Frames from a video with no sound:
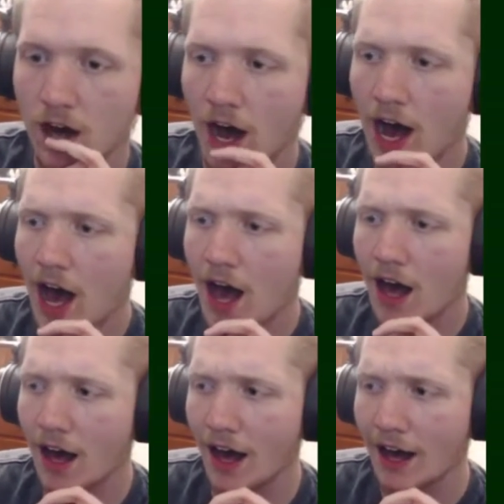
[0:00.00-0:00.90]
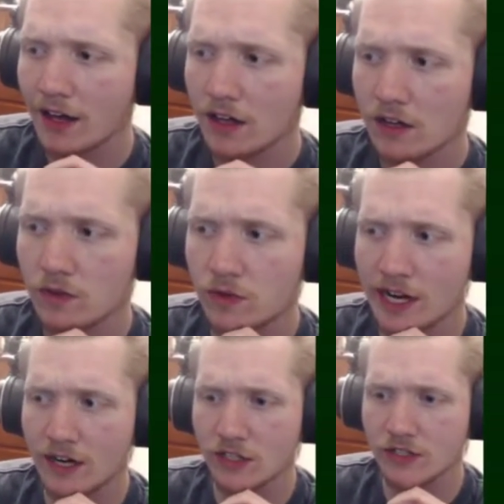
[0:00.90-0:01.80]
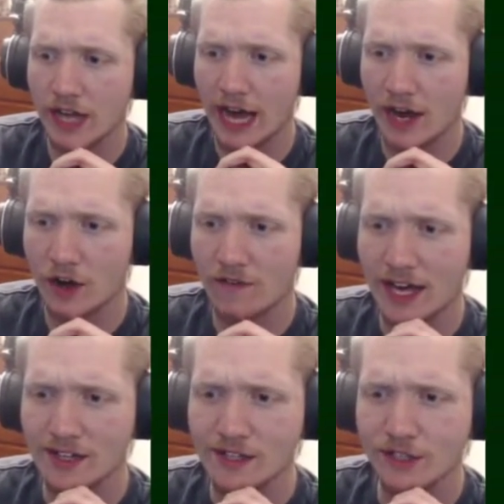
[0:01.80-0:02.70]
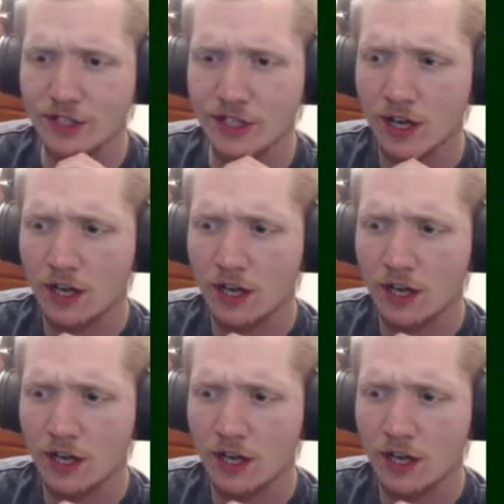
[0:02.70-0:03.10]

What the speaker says: Ah-ha! There's air vents?